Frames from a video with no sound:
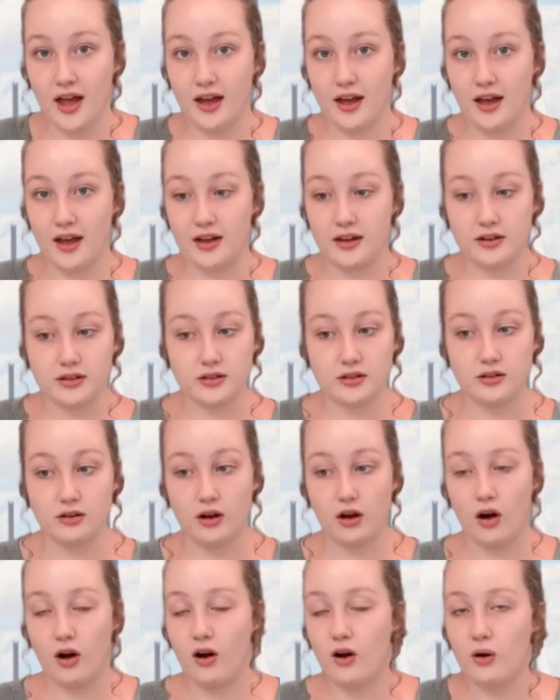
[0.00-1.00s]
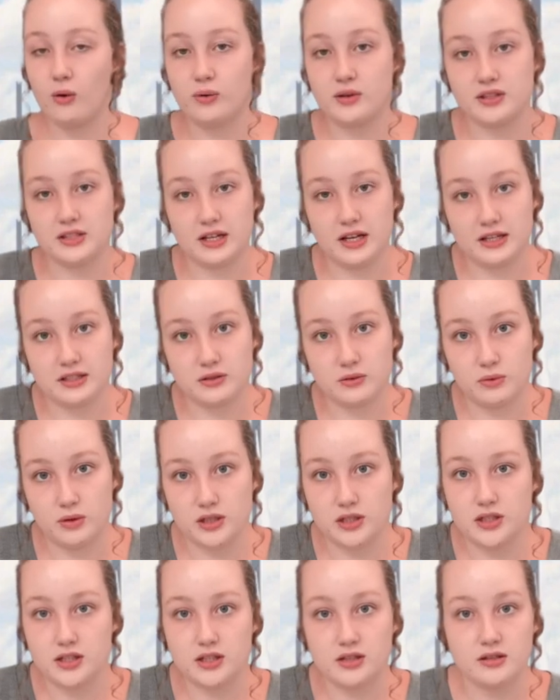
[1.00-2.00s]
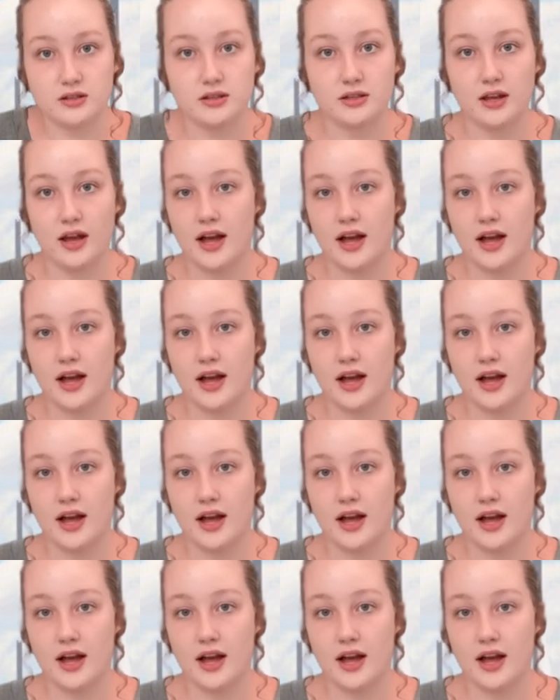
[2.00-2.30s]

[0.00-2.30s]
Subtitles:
and always ask questions.